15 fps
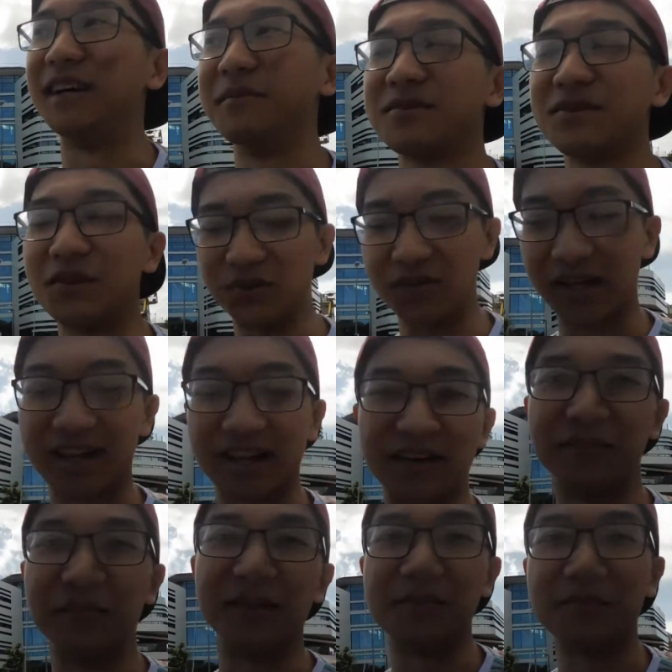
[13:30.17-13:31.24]
I'm so glad I
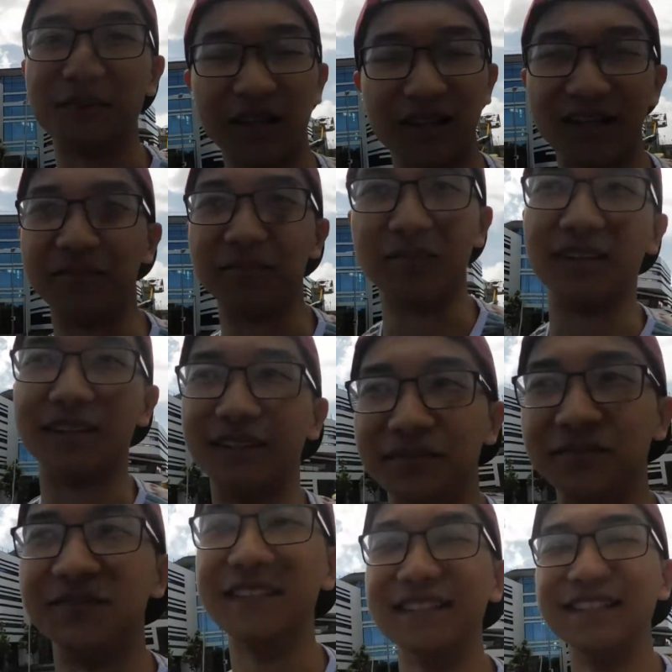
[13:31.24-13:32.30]
have my umbrella and my
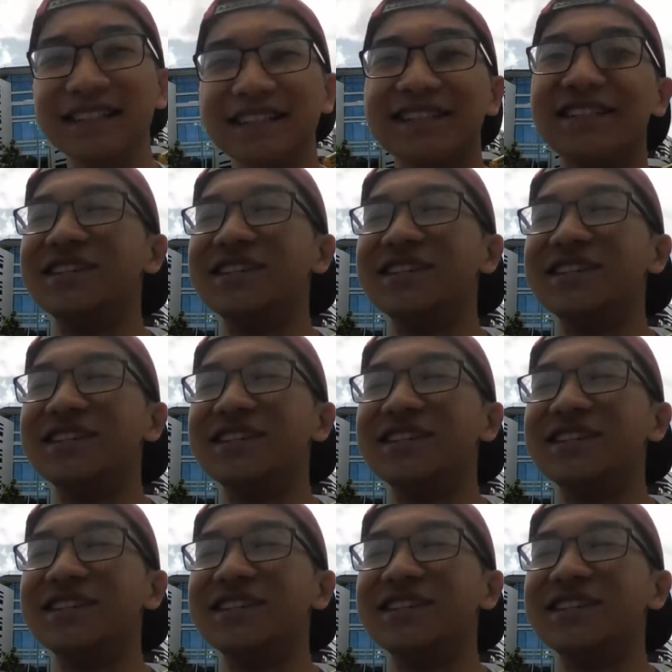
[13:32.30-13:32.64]
um,